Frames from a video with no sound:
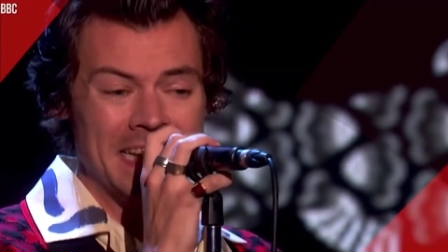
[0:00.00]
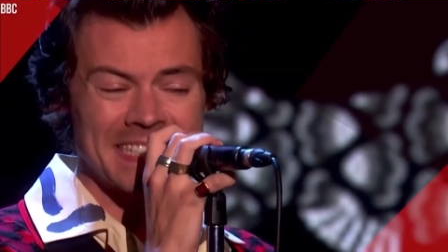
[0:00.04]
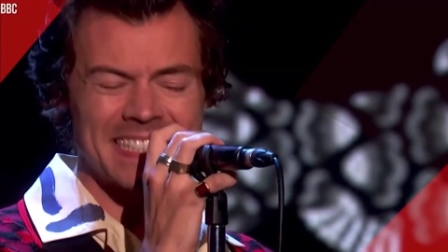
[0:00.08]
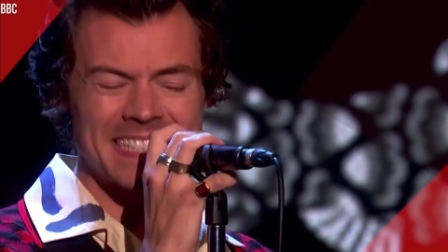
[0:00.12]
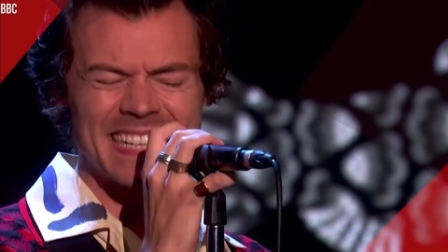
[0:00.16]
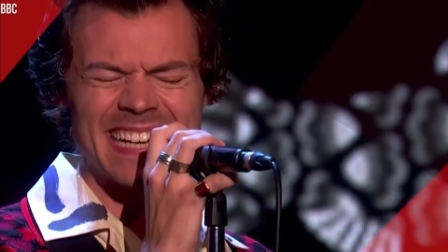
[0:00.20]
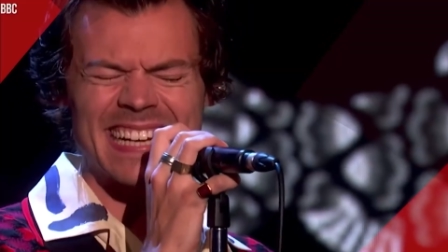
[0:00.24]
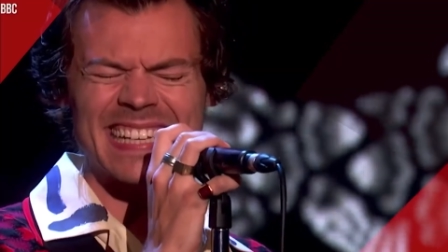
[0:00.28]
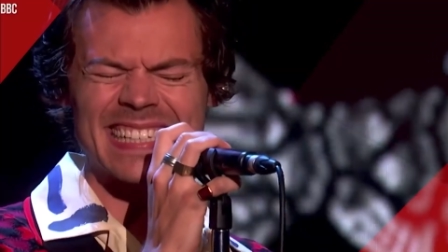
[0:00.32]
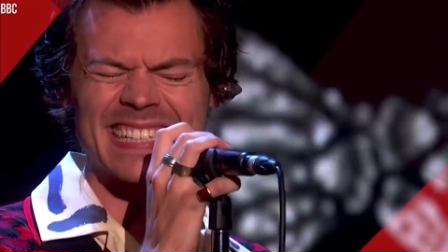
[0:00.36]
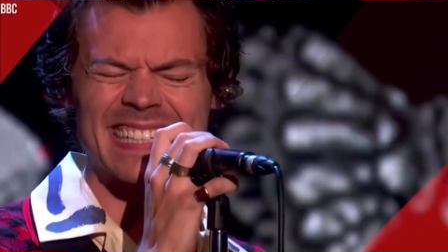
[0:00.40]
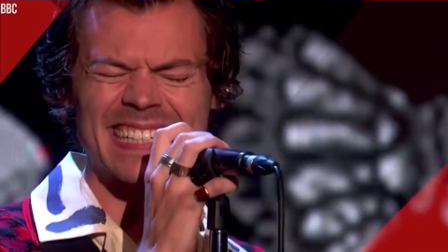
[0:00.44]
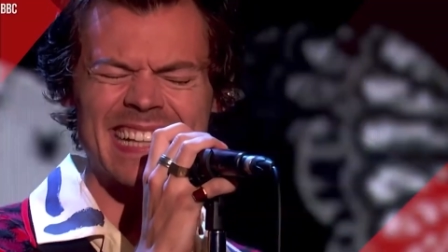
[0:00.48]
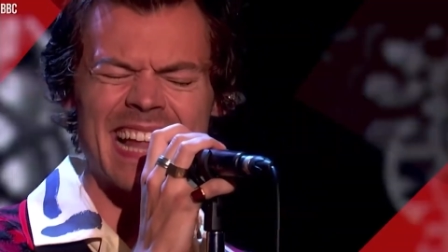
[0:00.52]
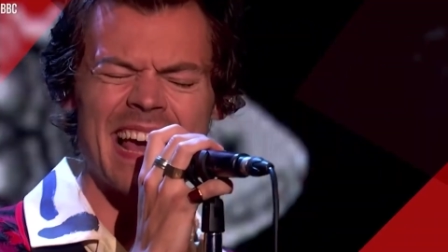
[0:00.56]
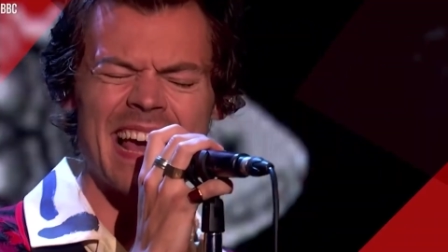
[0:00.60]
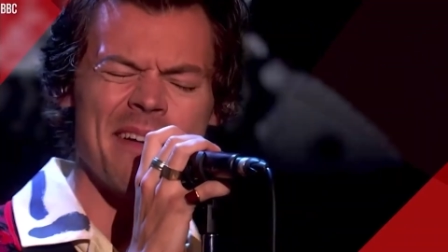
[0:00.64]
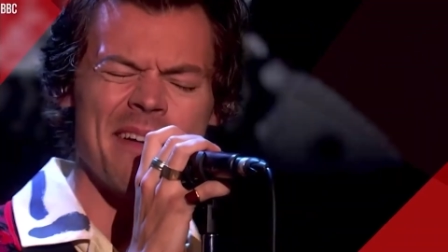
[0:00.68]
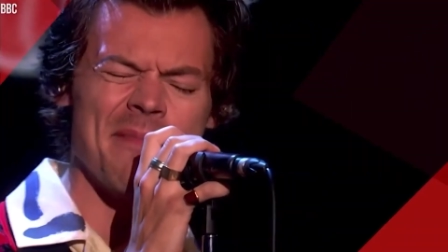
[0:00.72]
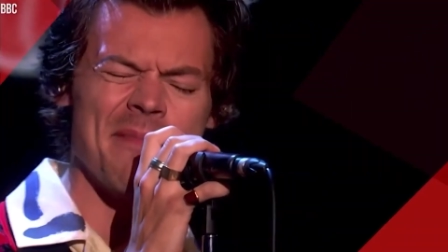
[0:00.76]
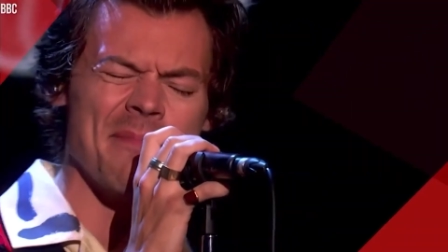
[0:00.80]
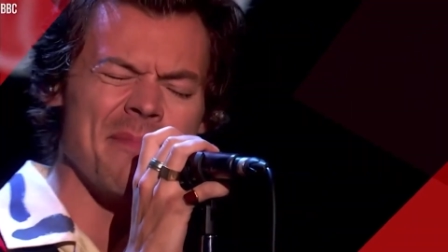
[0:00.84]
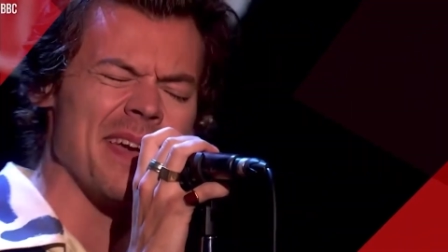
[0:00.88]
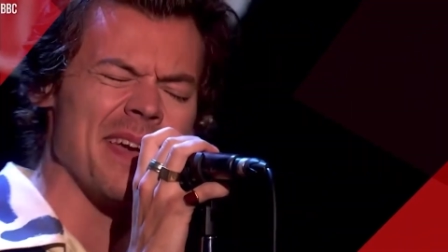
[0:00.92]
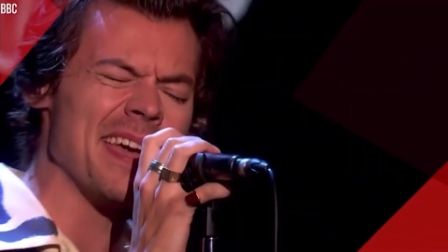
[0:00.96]
was recently
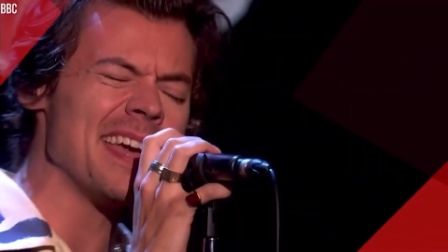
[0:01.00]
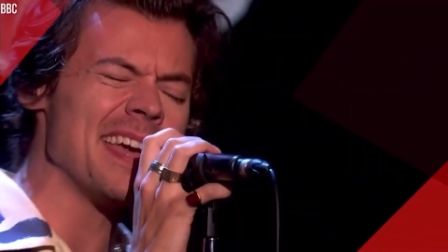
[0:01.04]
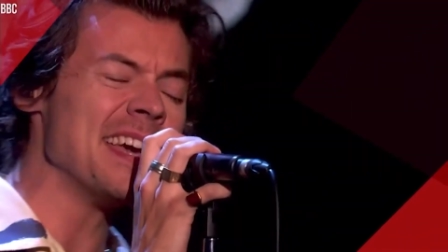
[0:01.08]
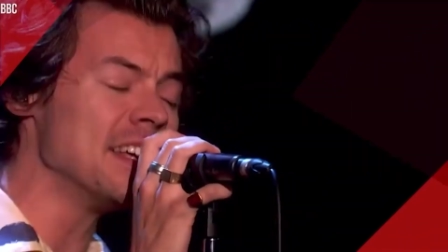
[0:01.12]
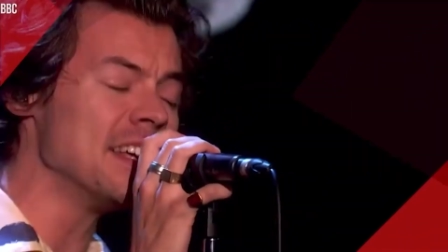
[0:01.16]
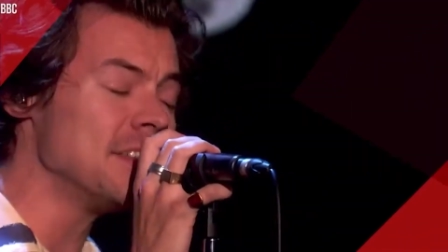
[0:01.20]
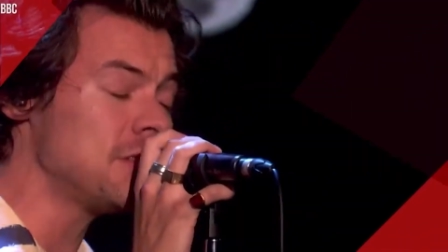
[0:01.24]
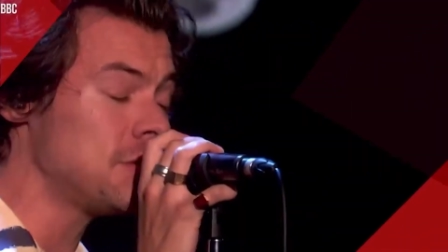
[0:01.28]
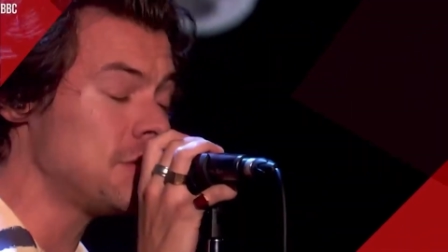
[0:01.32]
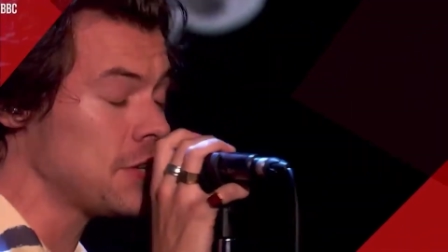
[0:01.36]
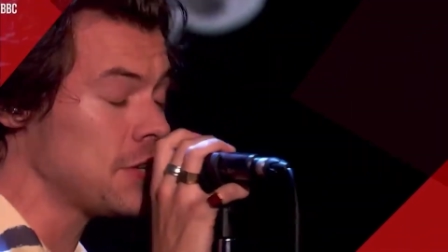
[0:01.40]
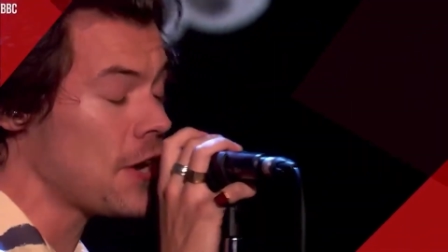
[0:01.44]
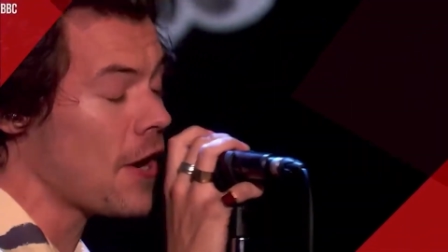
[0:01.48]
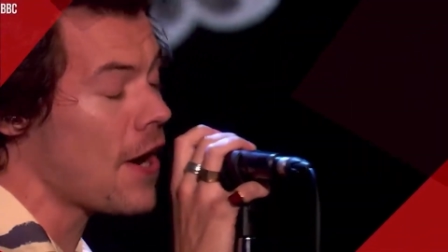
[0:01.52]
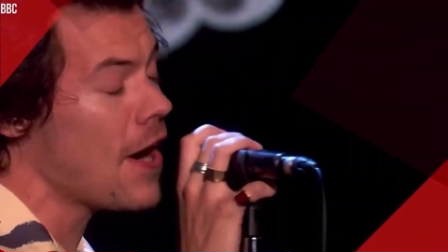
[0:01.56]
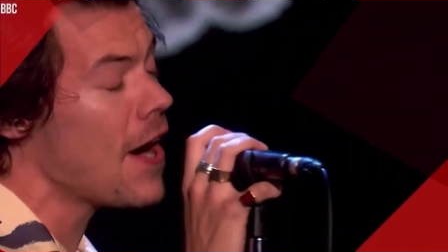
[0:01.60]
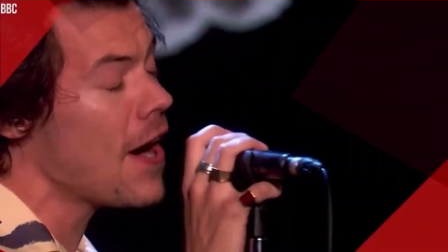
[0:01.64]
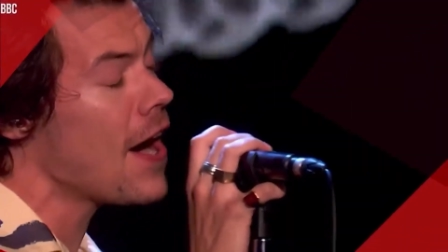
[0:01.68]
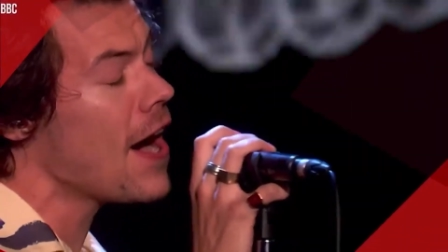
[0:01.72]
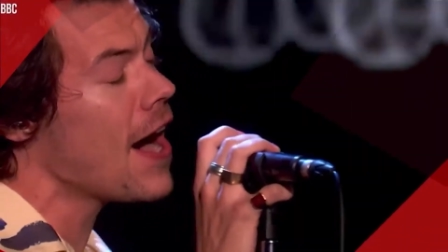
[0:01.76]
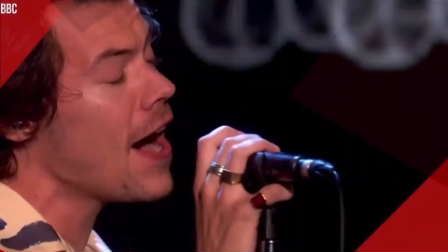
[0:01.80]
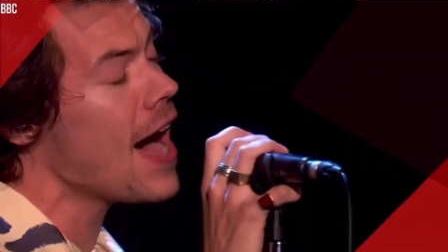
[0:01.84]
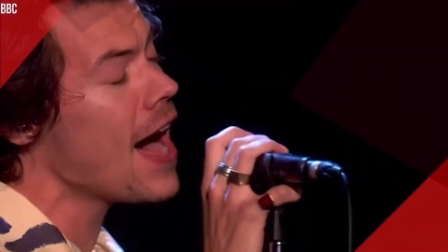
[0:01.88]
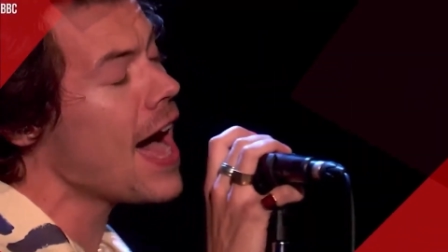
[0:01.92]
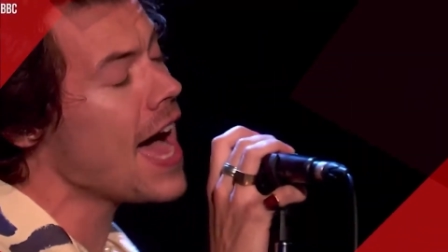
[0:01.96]
photographed wearing
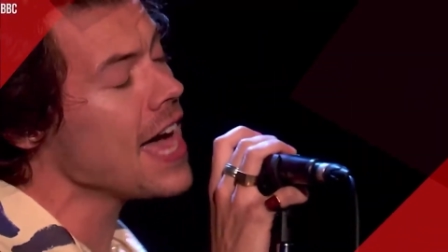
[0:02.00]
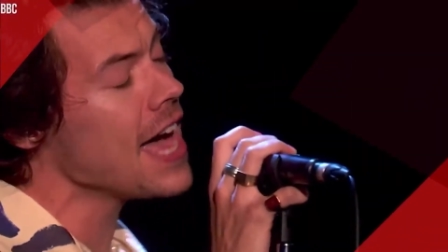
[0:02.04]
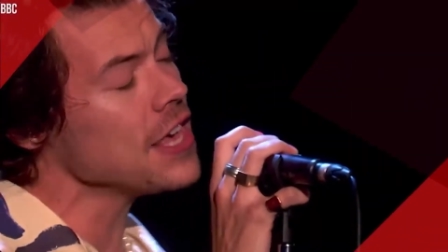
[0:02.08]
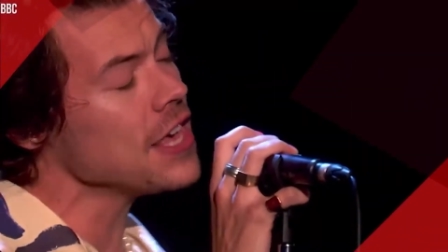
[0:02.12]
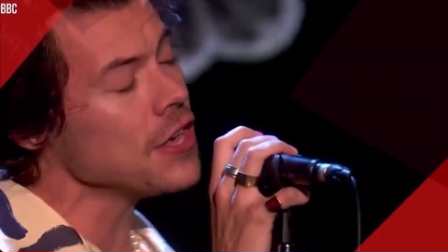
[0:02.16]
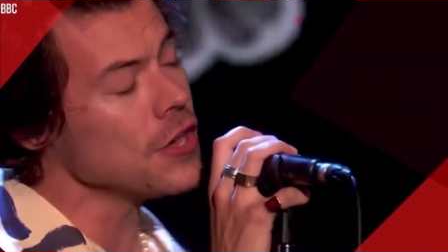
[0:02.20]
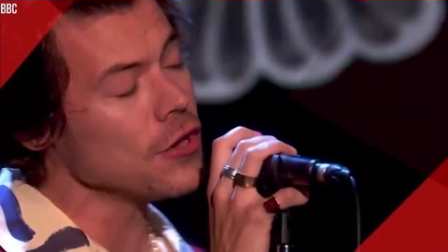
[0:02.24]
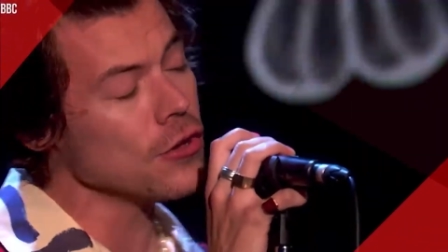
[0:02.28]
a plum